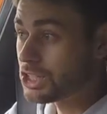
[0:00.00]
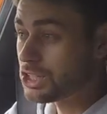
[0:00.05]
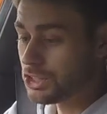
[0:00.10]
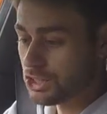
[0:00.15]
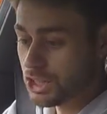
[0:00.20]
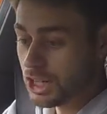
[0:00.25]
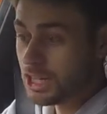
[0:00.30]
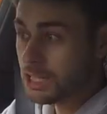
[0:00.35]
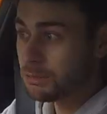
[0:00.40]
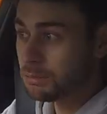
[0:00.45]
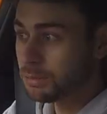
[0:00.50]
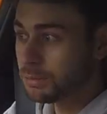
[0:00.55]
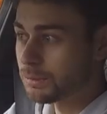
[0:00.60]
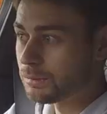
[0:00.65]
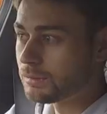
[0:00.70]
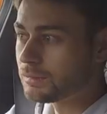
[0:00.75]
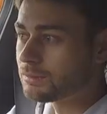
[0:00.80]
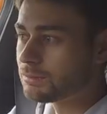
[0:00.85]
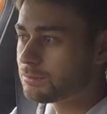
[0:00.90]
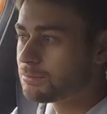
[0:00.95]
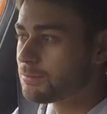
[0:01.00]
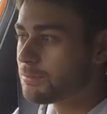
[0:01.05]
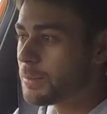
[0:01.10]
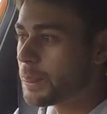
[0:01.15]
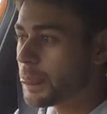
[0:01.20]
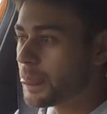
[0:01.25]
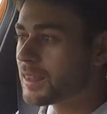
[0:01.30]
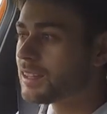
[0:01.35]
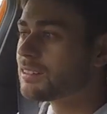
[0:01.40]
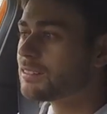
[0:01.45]
cheap
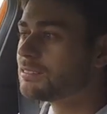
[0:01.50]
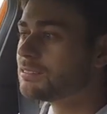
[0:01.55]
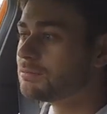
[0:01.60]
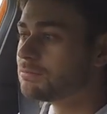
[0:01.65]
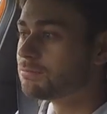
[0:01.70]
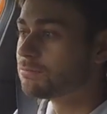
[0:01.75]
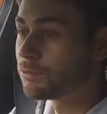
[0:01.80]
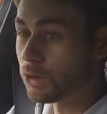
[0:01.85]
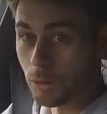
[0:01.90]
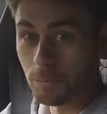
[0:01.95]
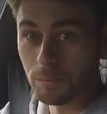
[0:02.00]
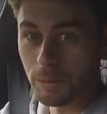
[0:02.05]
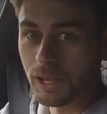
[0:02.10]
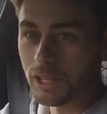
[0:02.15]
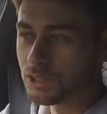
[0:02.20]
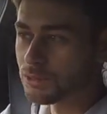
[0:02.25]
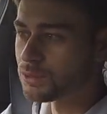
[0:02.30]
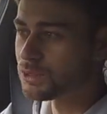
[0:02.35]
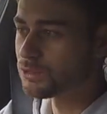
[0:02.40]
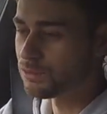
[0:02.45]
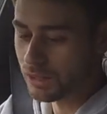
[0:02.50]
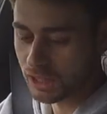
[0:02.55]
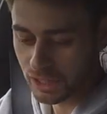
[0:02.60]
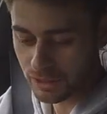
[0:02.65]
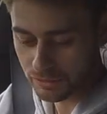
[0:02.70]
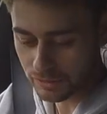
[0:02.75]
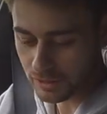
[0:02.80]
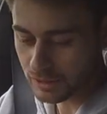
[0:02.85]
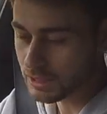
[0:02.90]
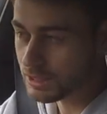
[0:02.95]
compared to its
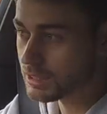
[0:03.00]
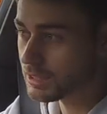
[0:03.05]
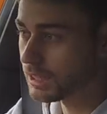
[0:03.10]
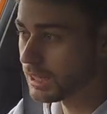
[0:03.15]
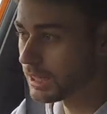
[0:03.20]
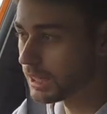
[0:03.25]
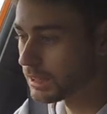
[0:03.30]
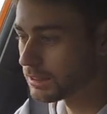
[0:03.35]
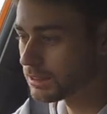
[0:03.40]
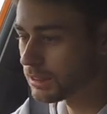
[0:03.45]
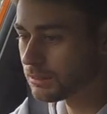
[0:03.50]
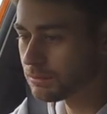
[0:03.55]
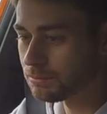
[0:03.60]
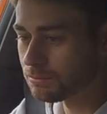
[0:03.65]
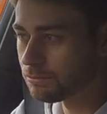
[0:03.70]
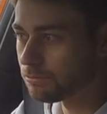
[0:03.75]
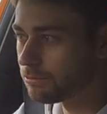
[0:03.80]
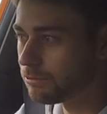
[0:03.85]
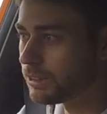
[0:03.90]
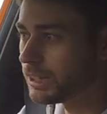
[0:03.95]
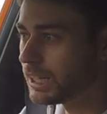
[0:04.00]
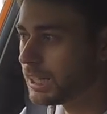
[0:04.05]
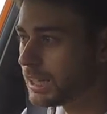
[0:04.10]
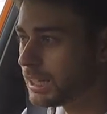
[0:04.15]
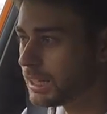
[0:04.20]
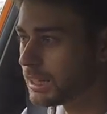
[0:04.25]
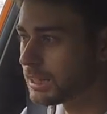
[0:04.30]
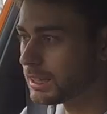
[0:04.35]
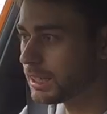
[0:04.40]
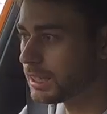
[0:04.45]
rivals, and I don't
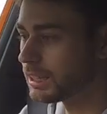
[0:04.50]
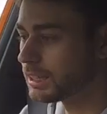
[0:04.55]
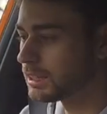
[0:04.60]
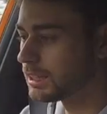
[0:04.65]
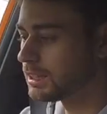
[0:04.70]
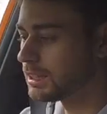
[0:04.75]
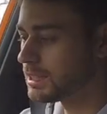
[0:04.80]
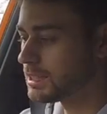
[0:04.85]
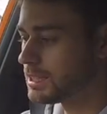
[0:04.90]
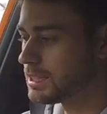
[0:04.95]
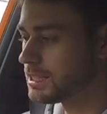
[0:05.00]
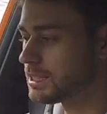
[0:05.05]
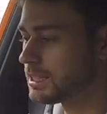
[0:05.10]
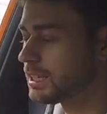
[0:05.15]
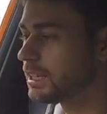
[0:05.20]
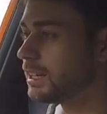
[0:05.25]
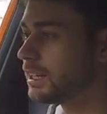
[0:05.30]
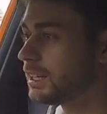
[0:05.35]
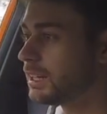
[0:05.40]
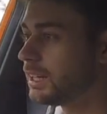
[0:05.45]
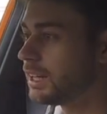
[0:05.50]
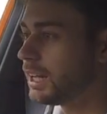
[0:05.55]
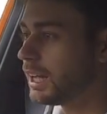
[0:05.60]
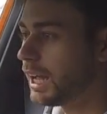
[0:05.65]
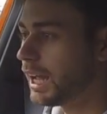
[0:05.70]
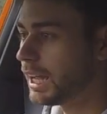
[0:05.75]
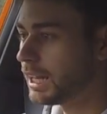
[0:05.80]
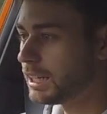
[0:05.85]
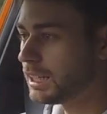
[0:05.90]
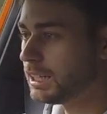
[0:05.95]
really think that this is
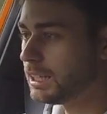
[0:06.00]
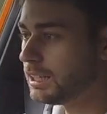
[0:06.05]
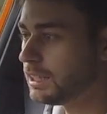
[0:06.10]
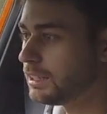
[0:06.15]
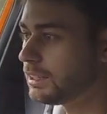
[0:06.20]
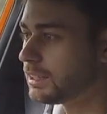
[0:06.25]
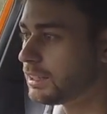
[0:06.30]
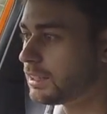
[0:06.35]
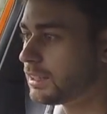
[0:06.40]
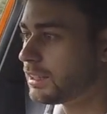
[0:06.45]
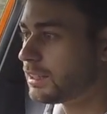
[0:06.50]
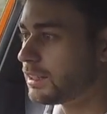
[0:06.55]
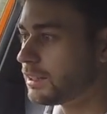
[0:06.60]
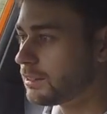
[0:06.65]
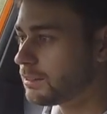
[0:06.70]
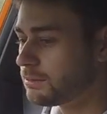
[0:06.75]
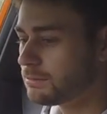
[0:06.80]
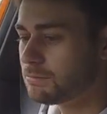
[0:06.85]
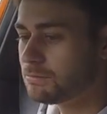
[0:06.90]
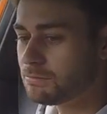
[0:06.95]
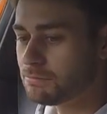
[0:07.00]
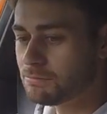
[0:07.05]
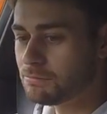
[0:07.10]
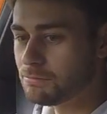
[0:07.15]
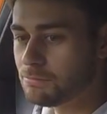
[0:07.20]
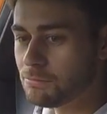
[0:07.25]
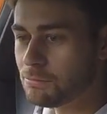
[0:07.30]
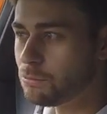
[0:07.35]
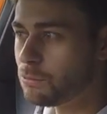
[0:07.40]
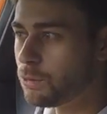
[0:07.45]
any
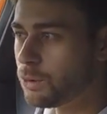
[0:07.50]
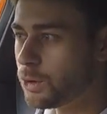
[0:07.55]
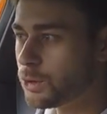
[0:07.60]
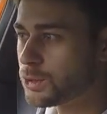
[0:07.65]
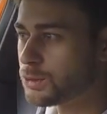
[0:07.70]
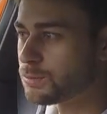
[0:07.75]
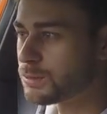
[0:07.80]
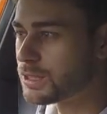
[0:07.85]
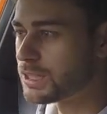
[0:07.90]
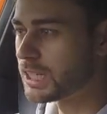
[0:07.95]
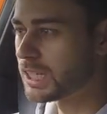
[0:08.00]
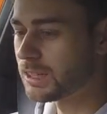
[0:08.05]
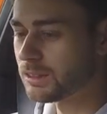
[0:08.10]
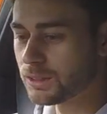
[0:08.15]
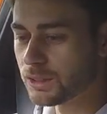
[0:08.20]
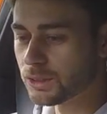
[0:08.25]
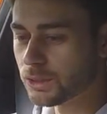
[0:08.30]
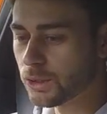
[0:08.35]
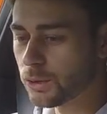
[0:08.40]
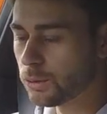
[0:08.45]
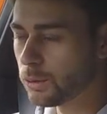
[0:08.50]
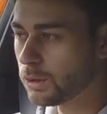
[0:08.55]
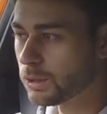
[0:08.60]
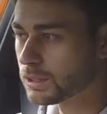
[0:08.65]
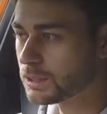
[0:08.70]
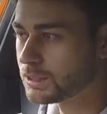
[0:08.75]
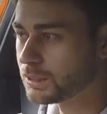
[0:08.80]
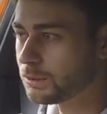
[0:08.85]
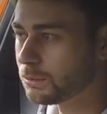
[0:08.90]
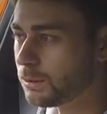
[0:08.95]
worse material
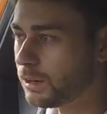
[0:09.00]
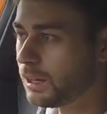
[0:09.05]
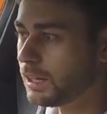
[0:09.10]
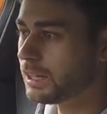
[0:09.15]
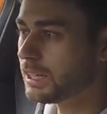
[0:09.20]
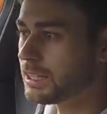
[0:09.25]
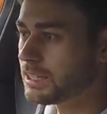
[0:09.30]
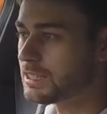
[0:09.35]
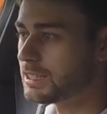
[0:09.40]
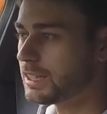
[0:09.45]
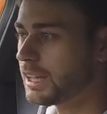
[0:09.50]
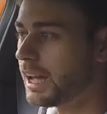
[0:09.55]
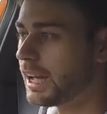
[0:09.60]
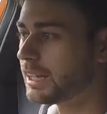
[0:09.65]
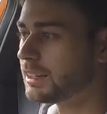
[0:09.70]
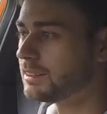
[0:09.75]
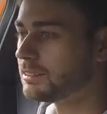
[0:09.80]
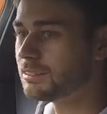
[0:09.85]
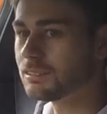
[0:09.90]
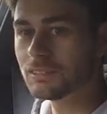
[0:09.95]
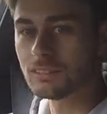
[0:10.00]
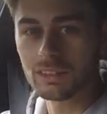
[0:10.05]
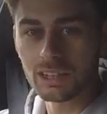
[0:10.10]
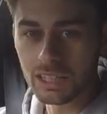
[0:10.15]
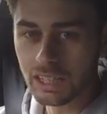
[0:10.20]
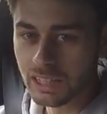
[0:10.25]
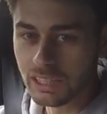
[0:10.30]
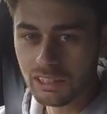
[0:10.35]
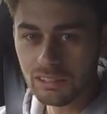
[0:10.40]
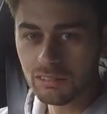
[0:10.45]
quality wise than
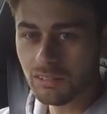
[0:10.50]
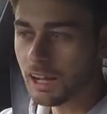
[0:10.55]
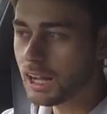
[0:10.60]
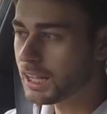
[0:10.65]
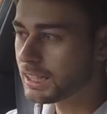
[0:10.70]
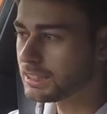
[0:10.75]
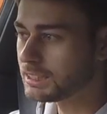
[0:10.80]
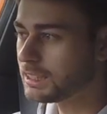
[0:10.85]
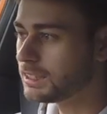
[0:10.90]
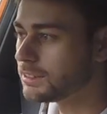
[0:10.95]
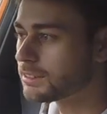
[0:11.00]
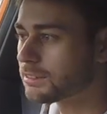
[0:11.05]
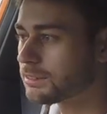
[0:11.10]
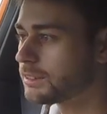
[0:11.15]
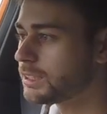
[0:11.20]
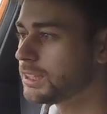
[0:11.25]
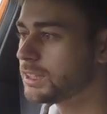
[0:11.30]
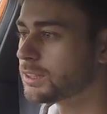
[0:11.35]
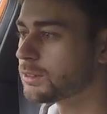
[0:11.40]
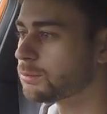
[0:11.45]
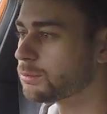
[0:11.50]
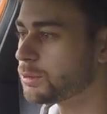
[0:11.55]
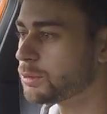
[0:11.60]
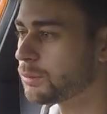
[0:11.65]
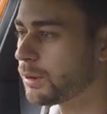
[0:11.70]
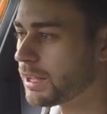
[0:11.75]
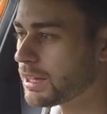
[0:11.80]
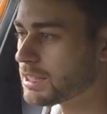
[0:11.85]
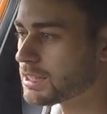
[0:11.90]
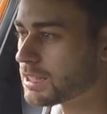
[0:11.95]
the ID3 that we
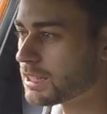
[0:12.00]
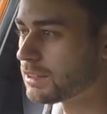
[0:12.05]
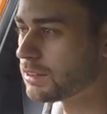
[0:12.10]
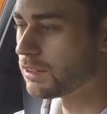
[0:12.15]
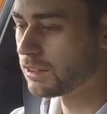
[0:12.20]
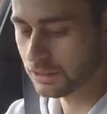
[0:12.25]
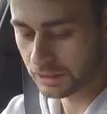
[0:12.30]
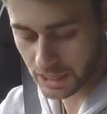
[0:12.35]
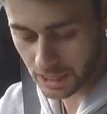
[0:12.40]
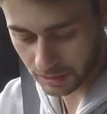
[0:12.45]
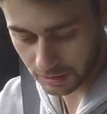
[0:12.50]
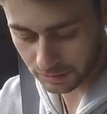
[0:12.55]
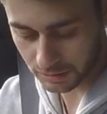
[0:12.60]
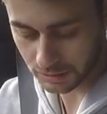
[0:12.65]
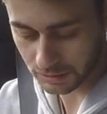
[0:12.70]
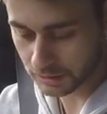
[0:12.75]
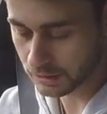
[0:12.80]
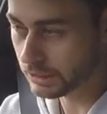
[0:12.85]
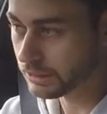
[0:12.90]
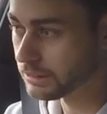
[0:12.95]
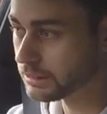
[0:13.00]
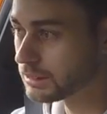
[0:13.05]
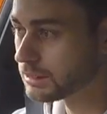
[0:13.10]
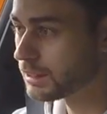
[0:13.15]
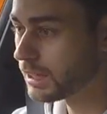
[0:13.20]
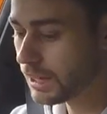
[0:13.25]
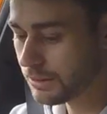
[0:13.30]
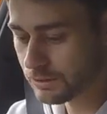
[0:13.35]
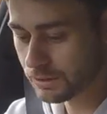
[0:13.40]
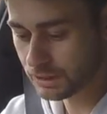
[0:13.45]
went in not that long ago.
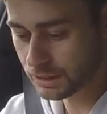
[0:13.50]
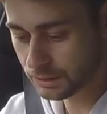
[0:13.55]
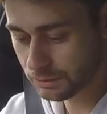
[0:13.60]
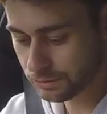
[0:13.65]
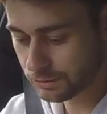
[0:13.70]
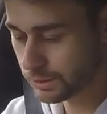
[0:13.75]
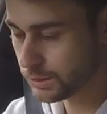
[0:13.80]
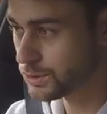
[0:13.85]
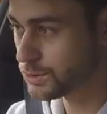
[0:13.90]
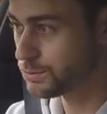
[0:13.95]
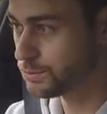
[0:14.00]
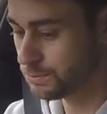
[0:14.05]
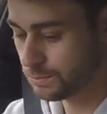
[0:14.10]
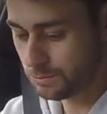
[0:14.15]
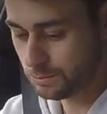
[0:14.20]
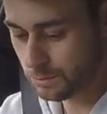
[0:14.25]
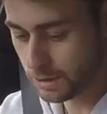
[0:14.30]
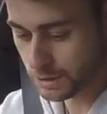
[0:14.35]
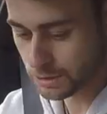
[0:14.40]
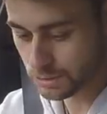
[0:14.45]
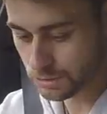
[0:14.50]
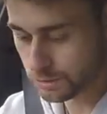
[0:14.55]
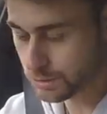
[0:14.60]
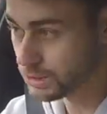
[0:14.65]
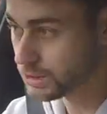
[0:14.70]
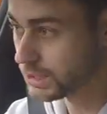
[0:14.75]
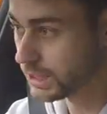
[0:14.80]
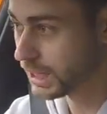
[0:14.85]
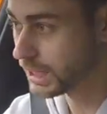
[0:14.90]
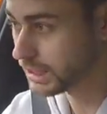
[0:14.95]
Everything feels well
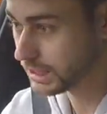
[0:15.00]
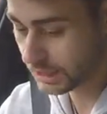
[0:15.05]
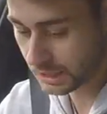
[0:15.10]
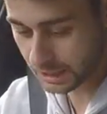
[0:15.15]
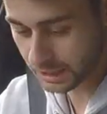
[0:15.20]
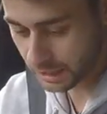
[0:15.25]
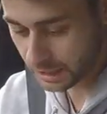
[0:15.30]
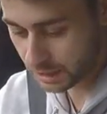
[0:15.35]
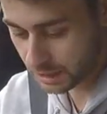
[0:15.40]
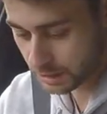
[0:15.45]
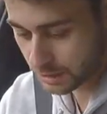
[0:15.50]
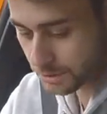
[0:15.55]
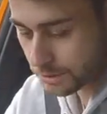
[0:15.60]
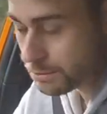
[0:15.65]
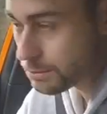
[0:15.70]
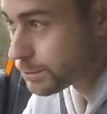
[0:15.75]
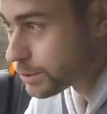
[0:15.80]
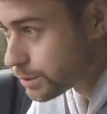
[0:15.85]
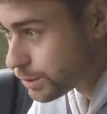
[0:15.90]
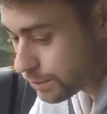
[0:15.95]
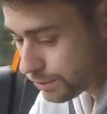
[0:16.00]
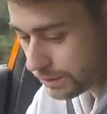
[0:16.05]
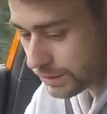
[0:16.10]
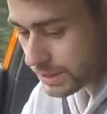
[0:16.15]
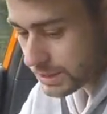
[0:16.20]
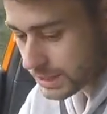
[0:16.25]
screwed together. You can't move the